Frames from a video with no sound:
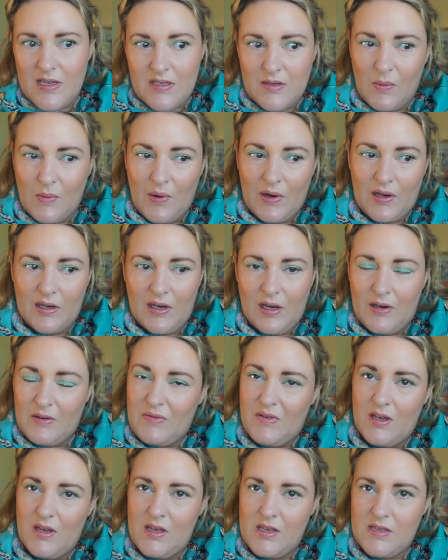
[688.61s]
Is it working out
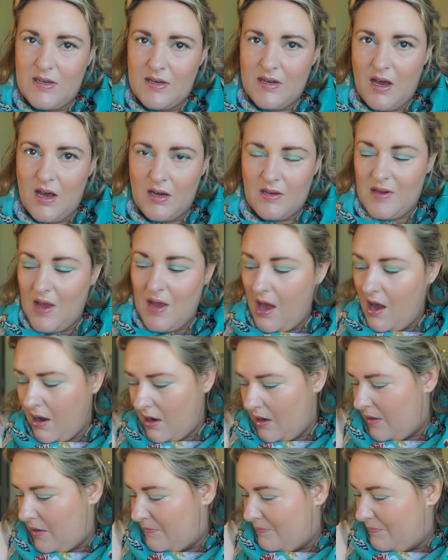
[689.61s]
for you? Is it not?
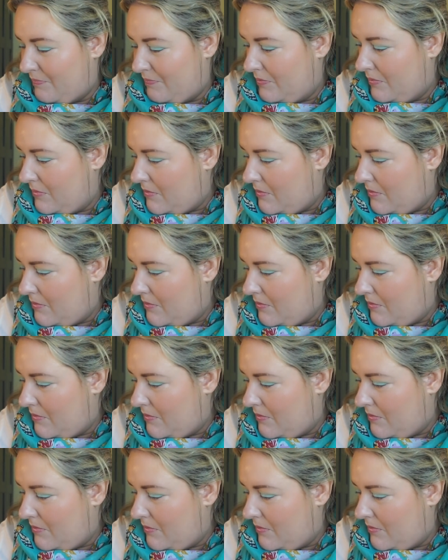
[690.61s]
I